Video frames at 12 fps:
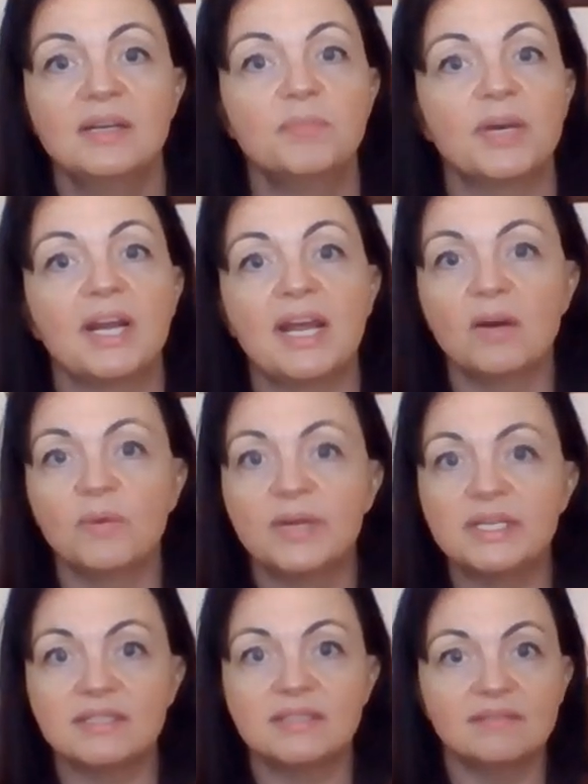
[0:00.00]
But I
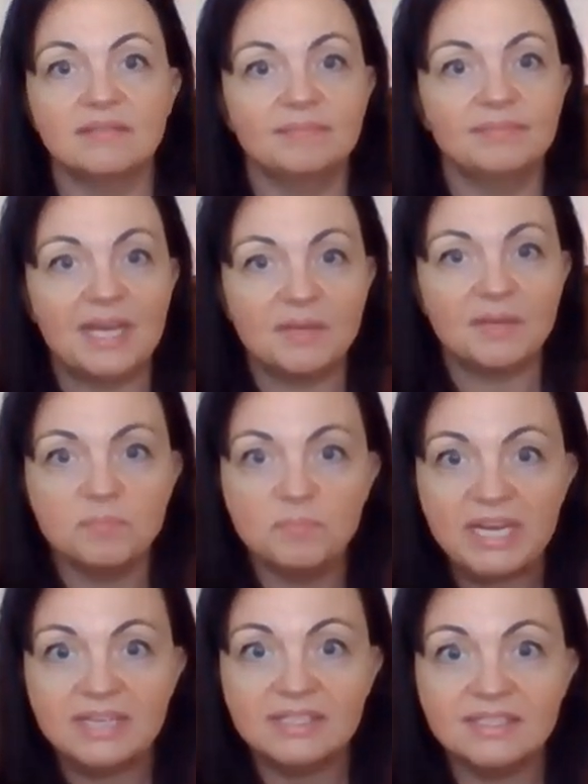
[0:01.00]
always that
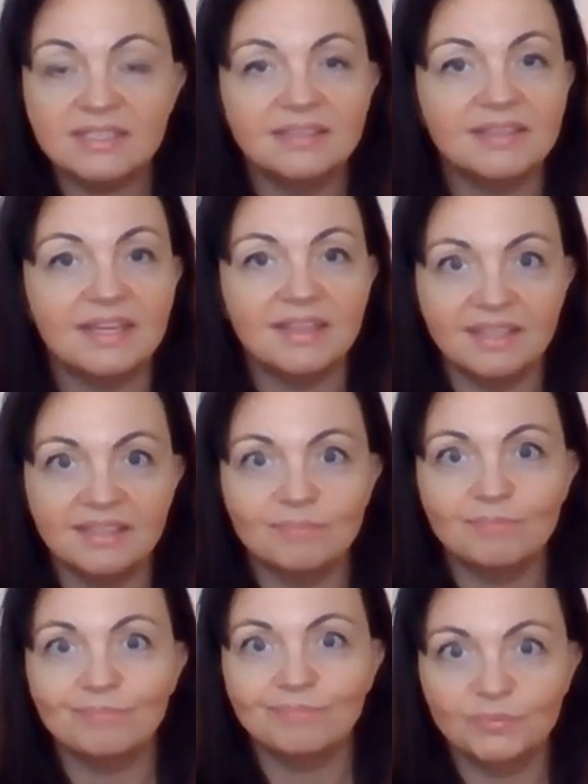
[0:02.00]
base, I think
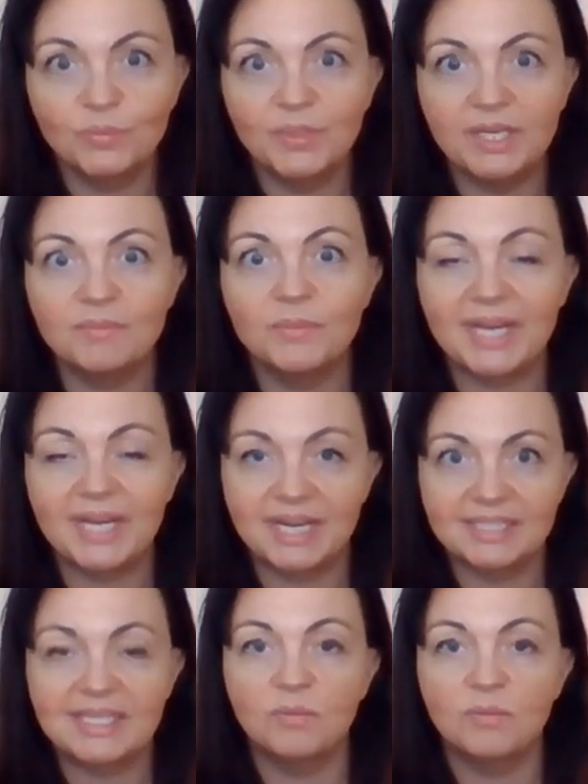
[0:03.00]
we, we kind
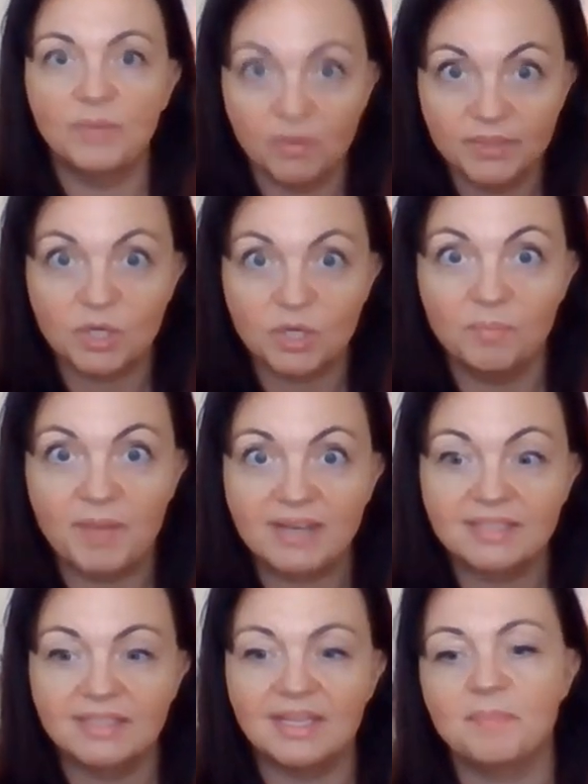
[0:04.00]
of tend, we always go
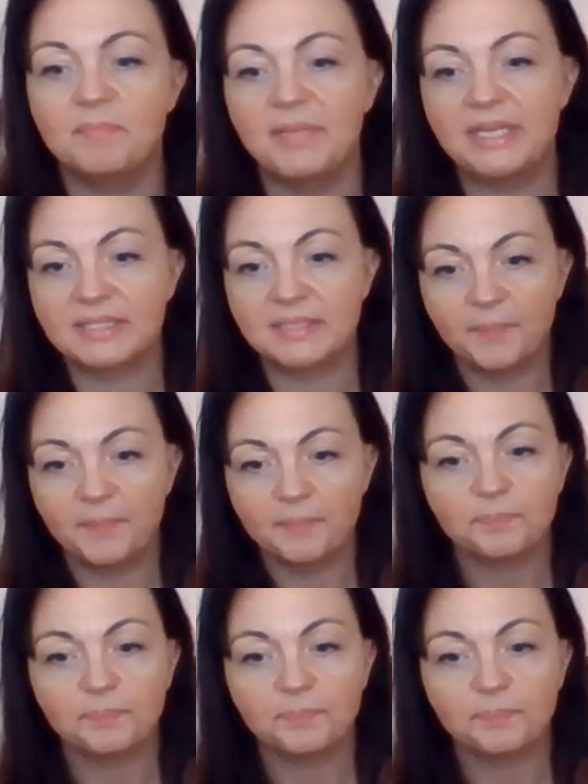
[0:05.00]
back to that base.